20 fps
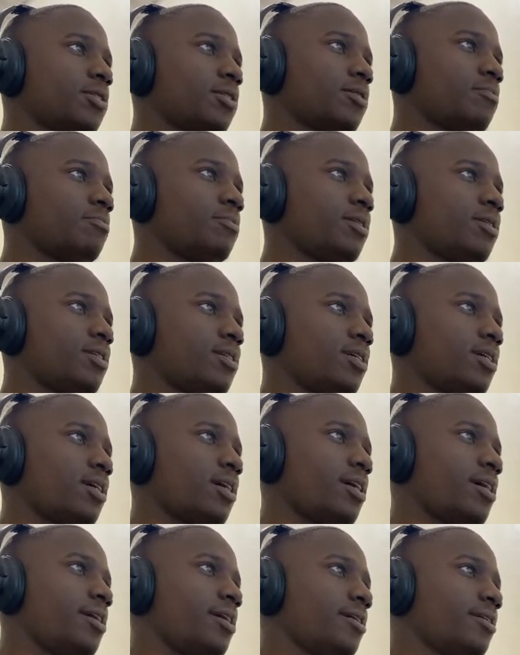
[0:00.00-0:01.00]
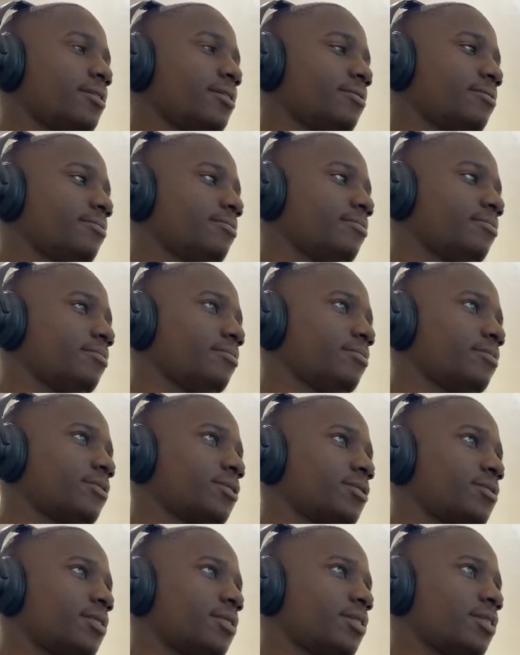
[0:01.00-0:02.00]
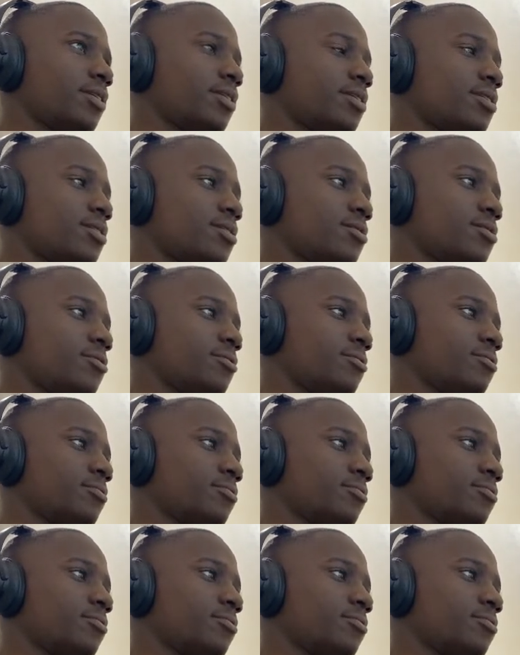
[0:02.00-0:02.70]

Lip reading: a bit high, created this low,